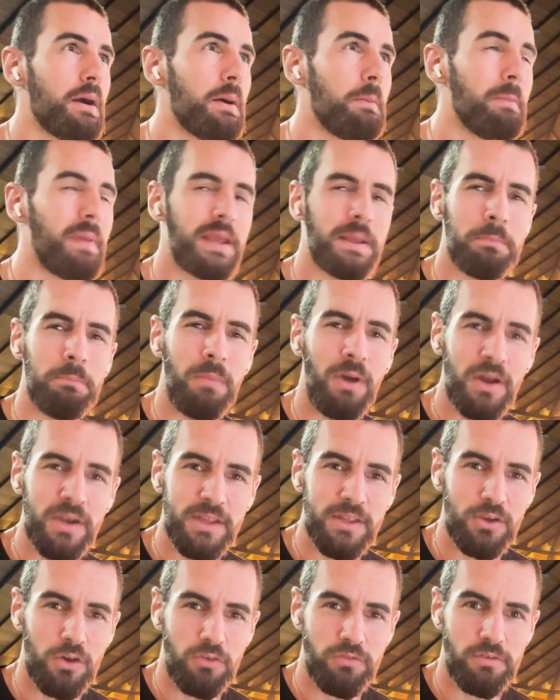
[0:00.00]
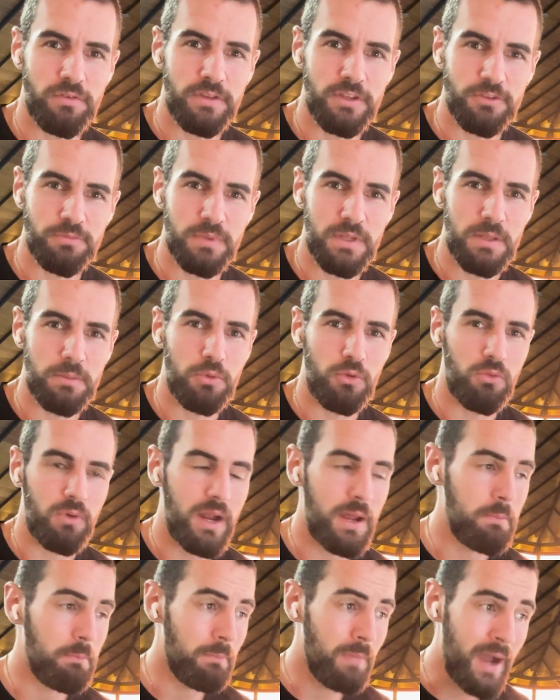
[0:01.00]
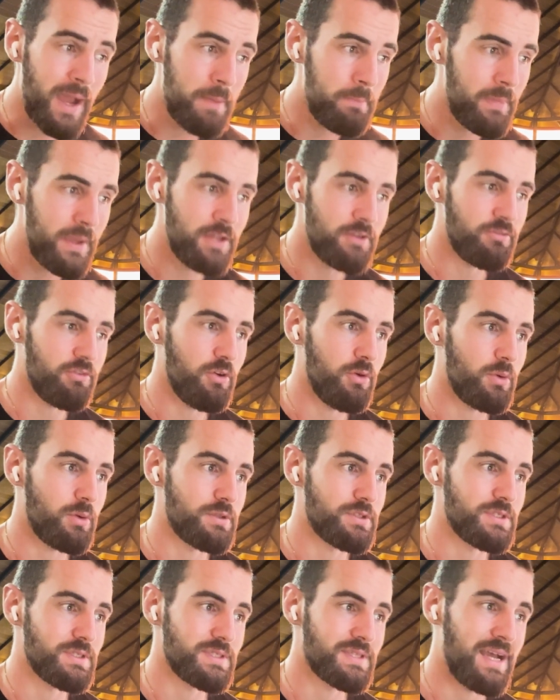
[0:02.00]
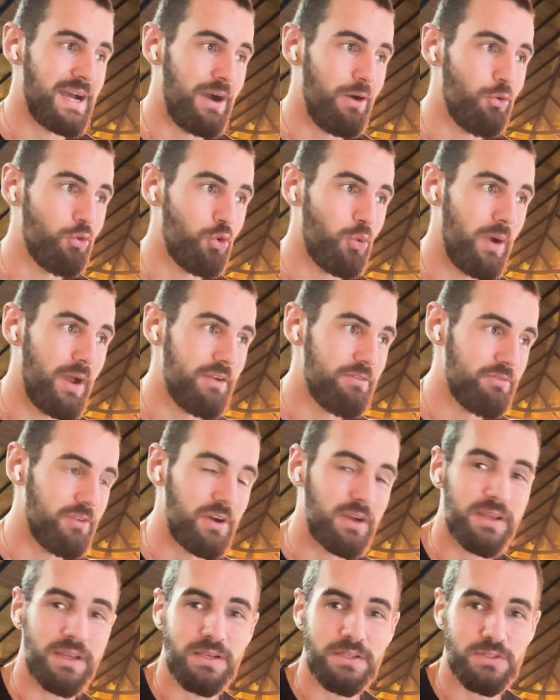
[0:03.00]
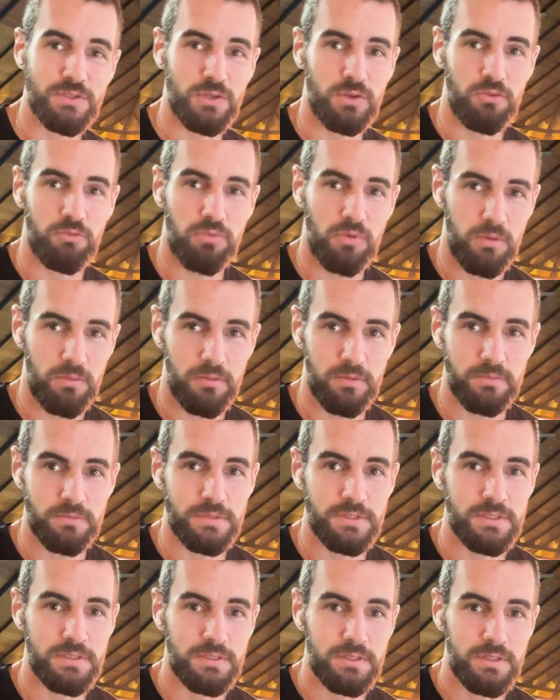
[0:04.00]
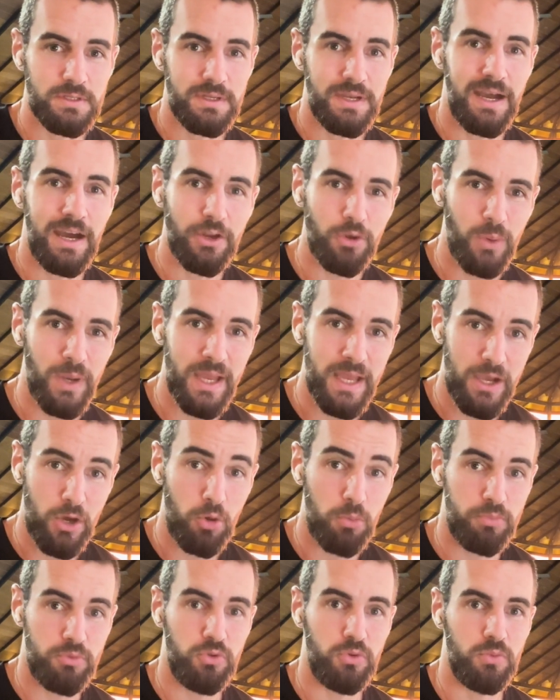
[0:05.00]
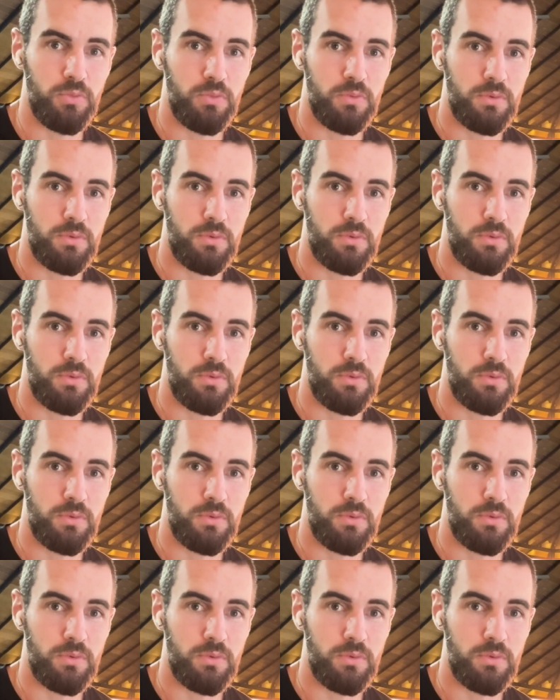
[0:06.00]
make money off of these people right my main focus is how do i fucking solve problems how do i help you